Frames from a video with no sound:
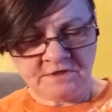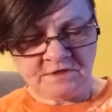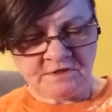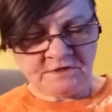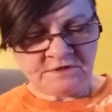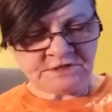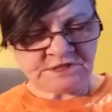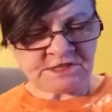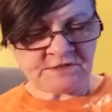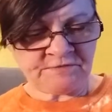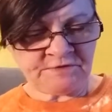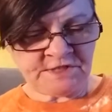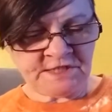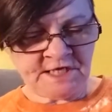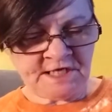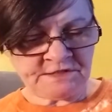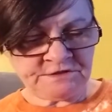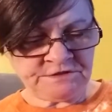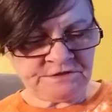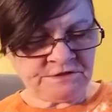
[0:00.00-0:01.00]
So we
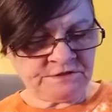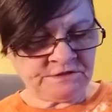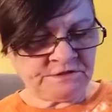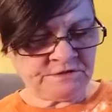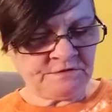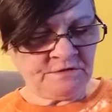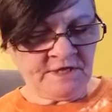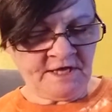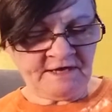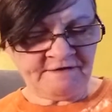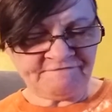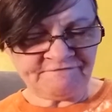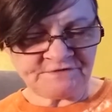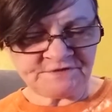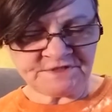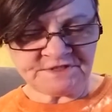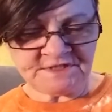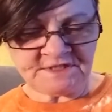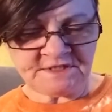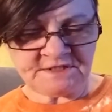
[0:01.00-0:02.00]
got 2
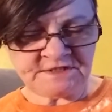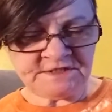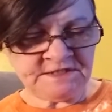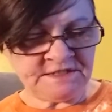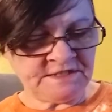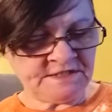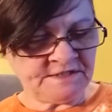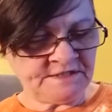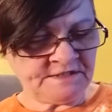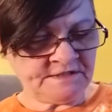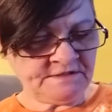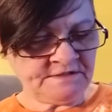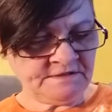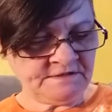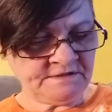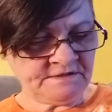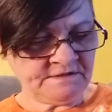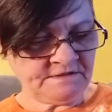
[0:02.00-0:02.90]
lovers on here